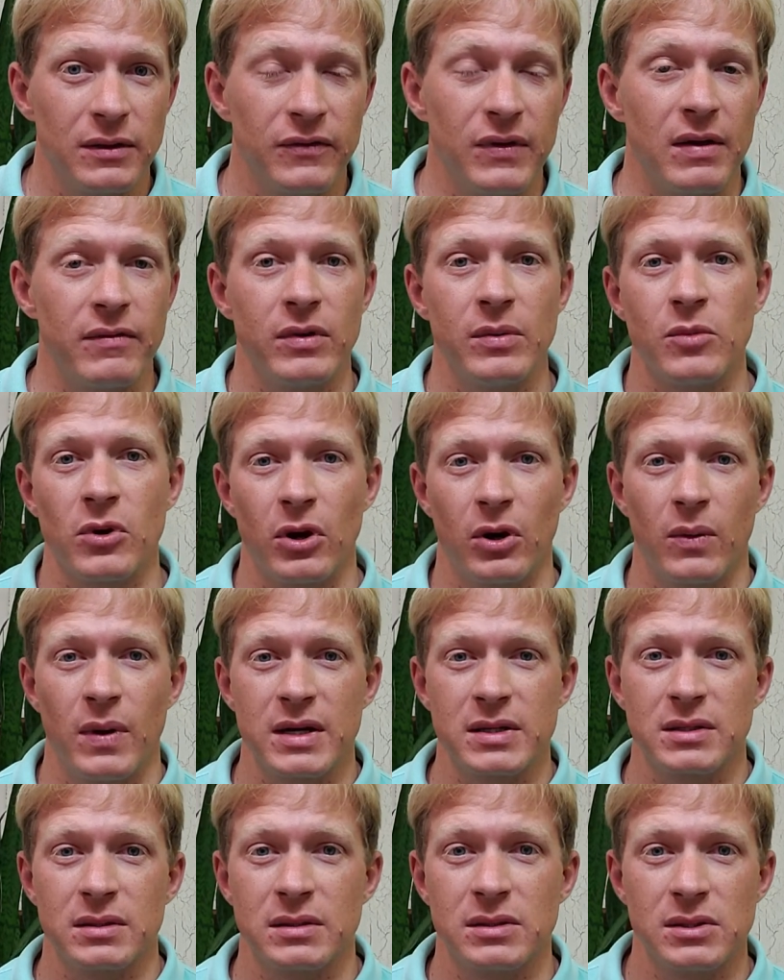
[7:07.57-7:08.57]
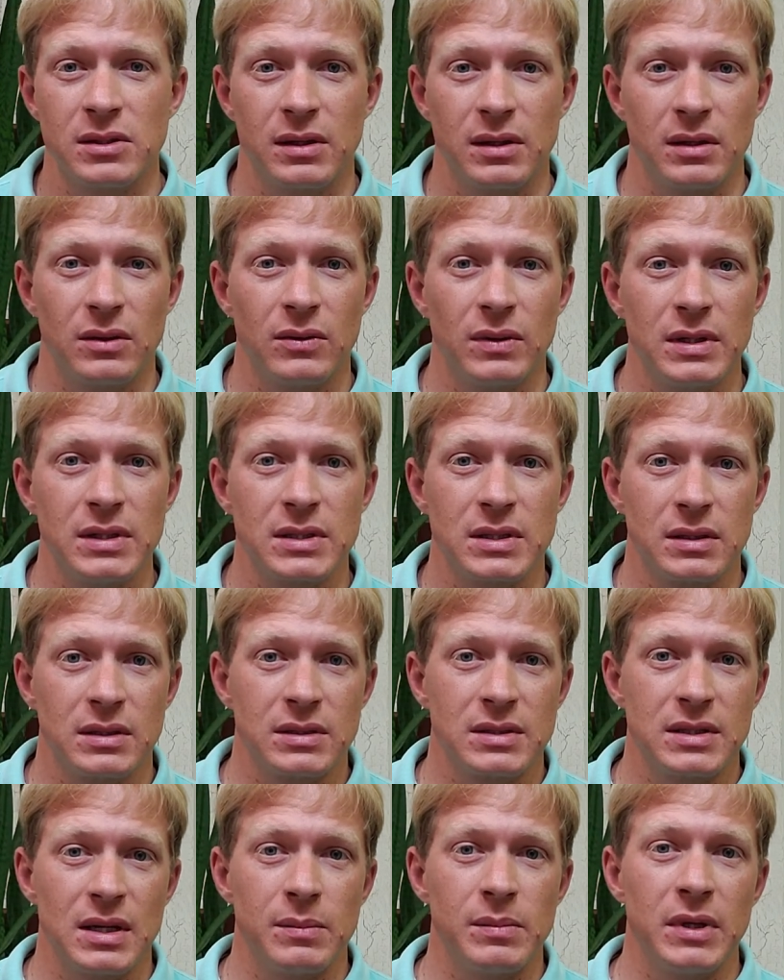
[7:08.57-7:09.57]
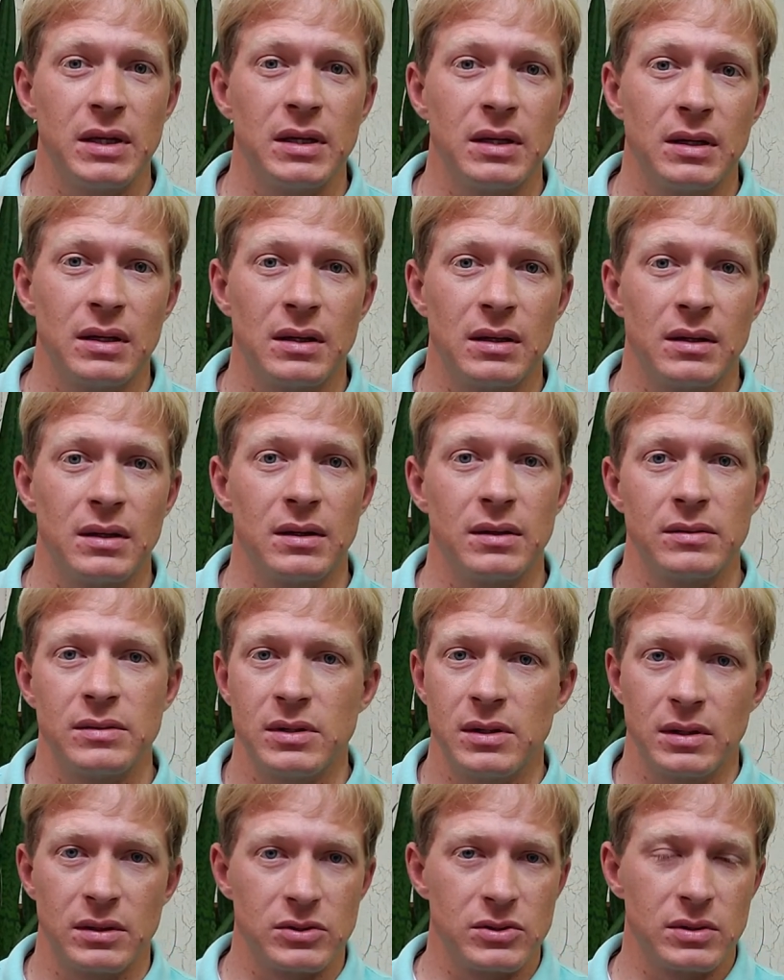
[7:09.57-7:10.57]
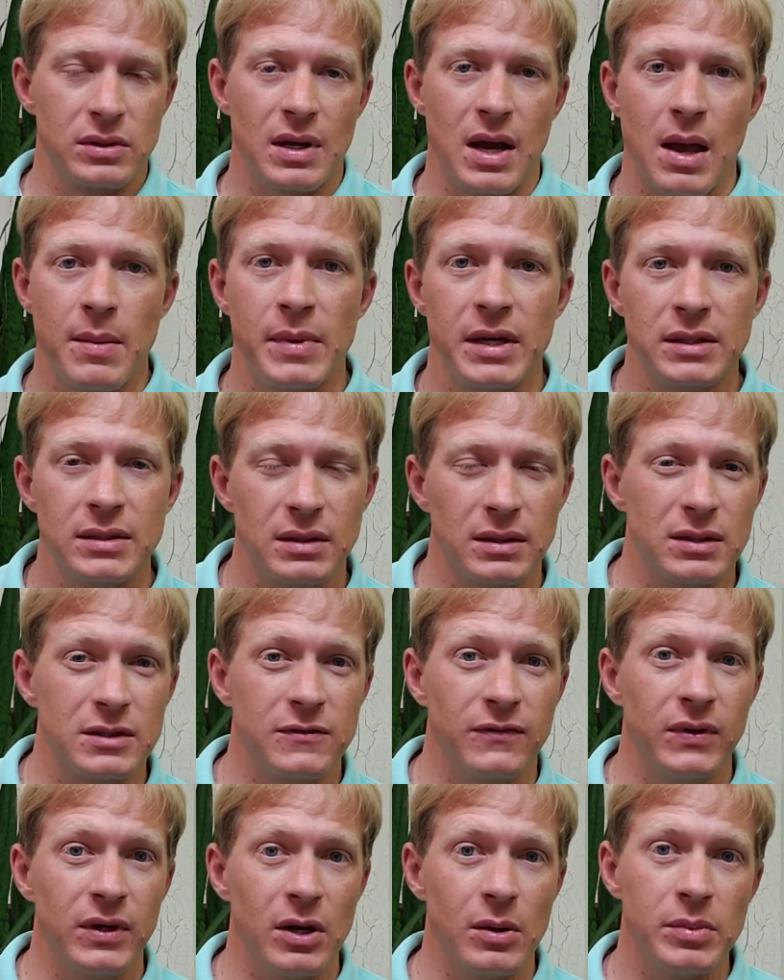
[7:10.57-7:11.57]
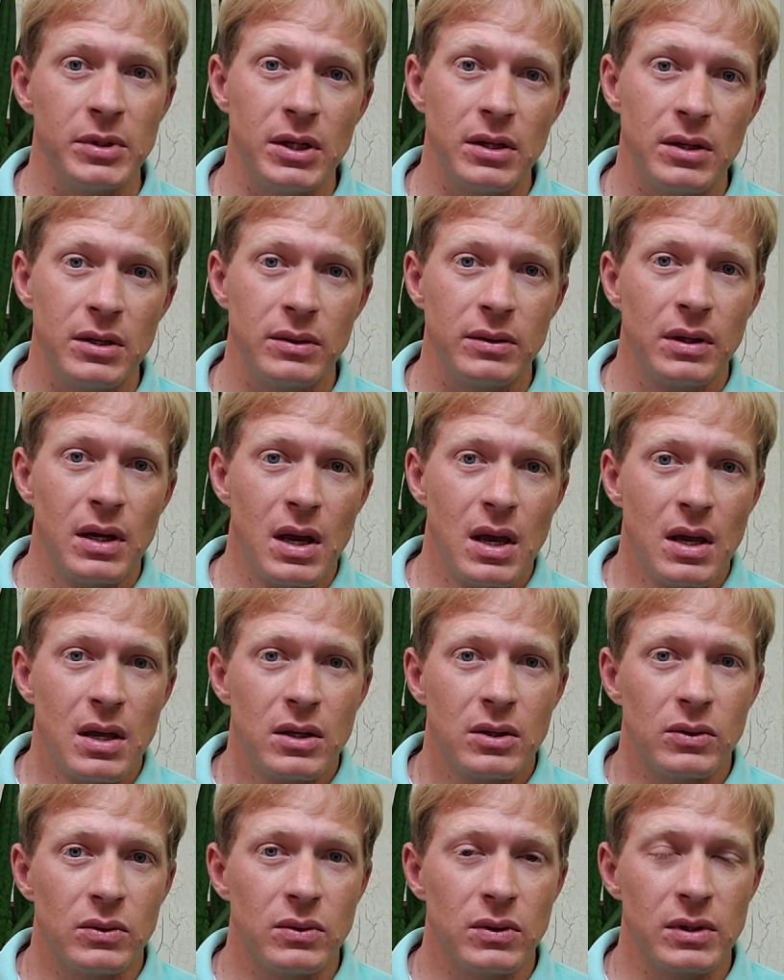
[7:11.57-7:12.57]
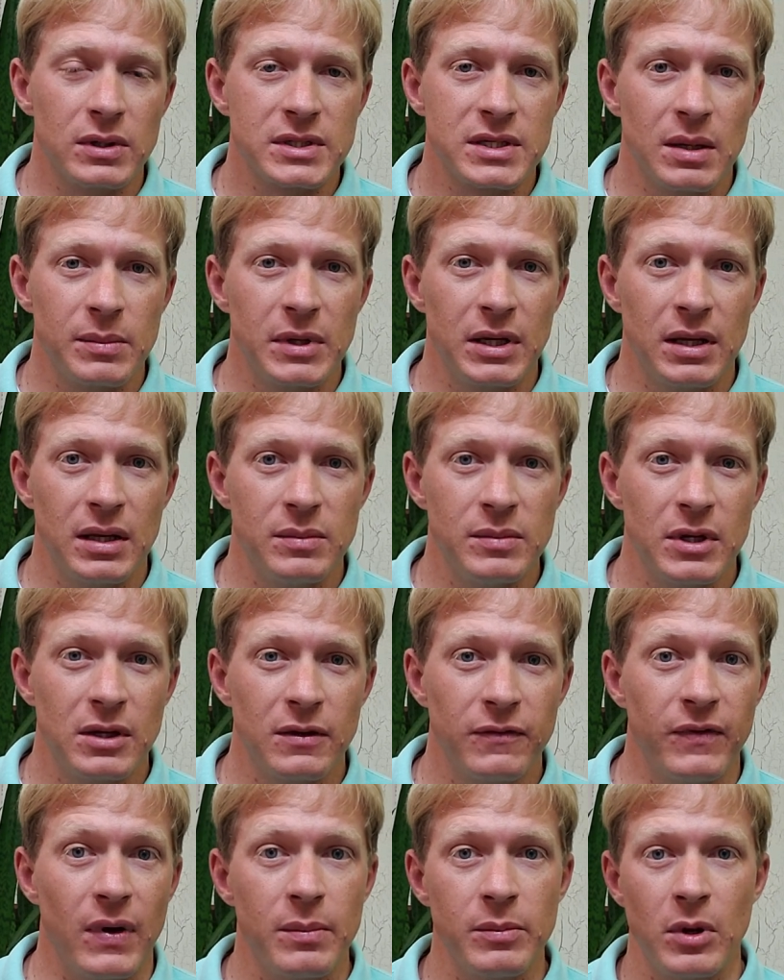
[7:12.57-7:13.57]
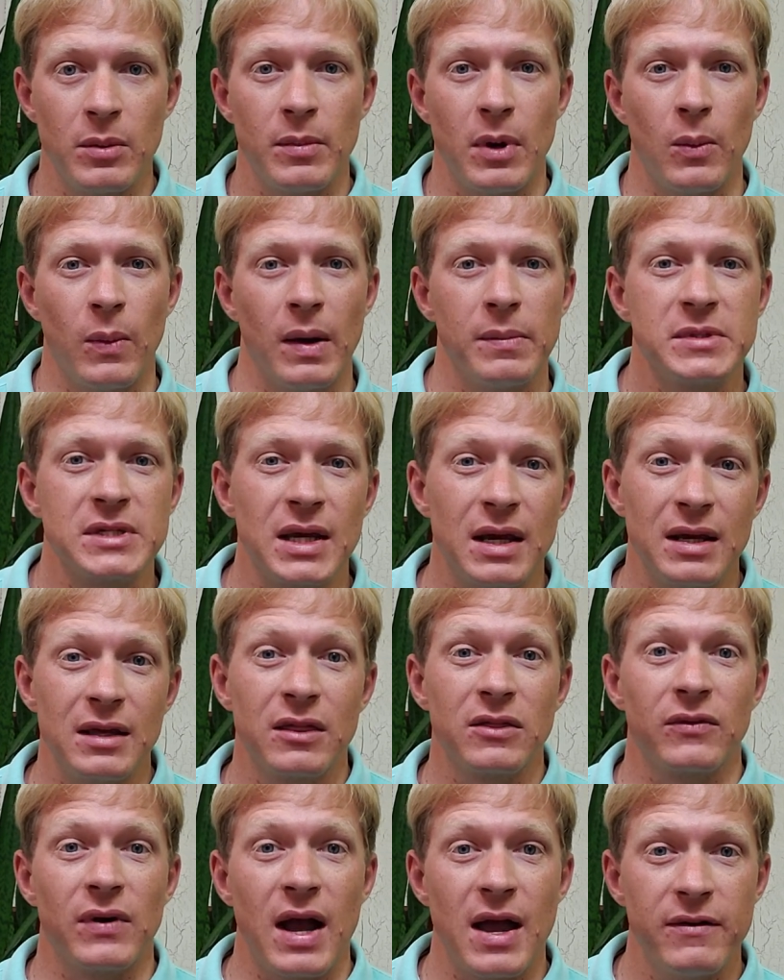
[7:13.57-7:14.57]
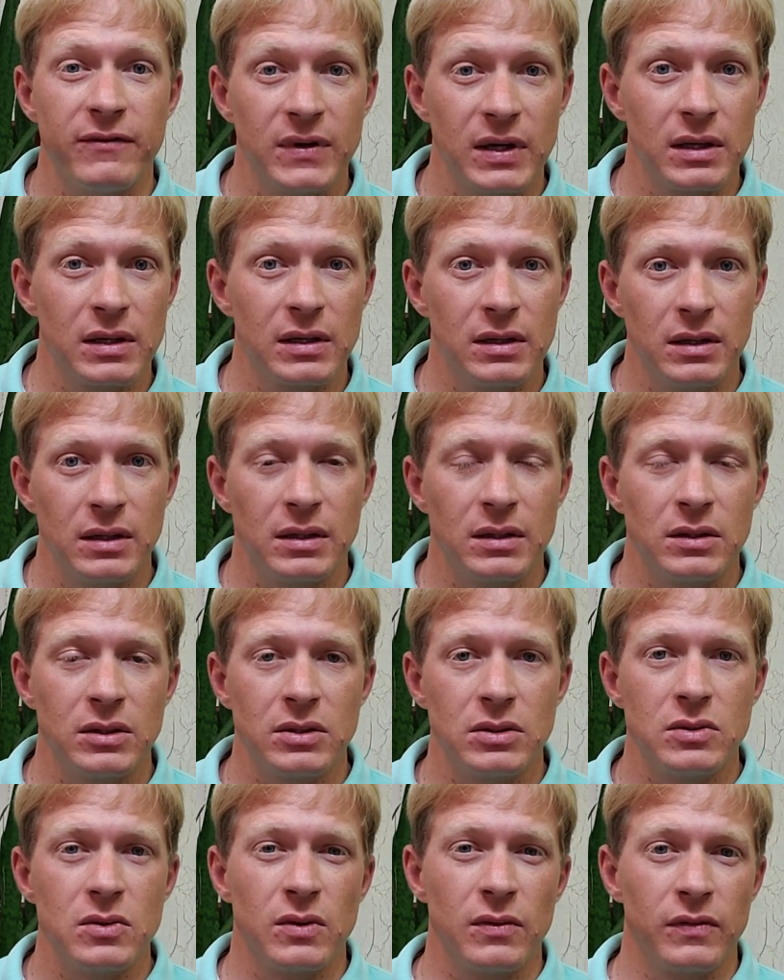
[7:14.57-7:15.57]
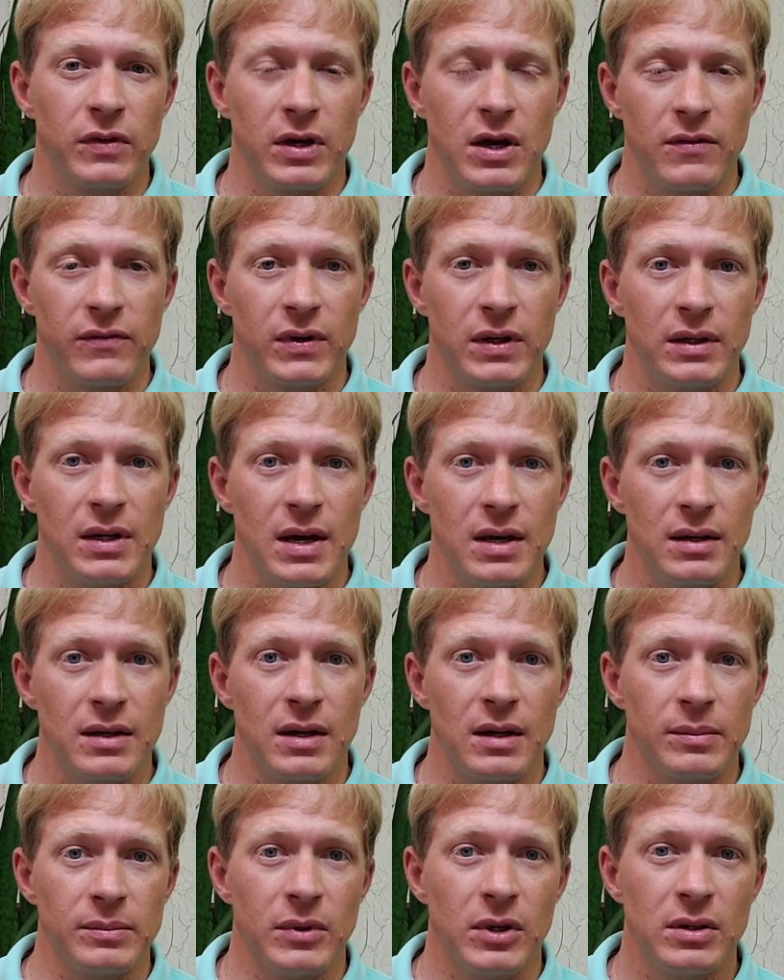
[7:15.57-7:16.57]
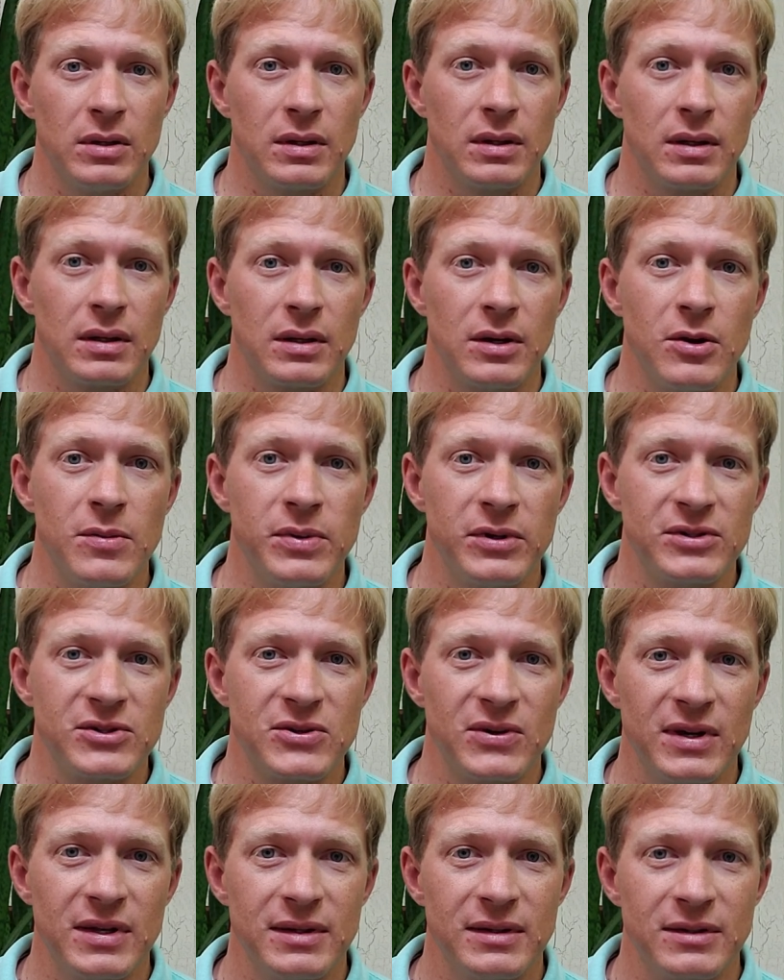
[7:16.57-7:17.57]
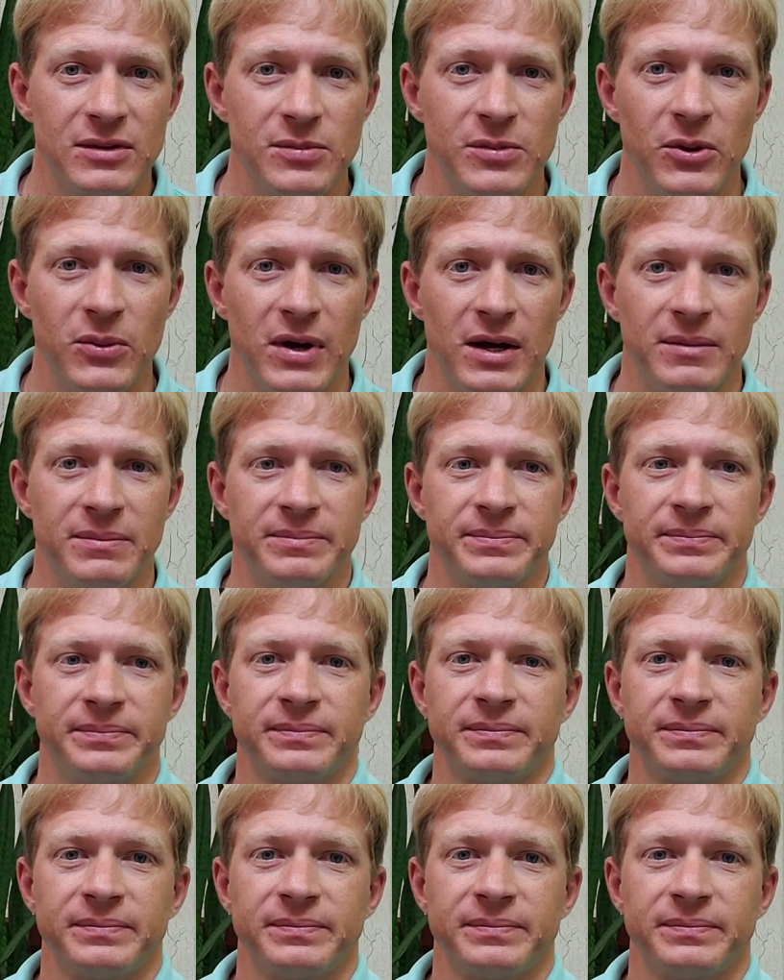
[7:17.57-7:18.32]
If you have any more questions, you can always send me, uh, you can comment in this video below or send me an email or find me on my website, thrivinginyourrecovery.com. Uh, hope you enjoy it and you be well.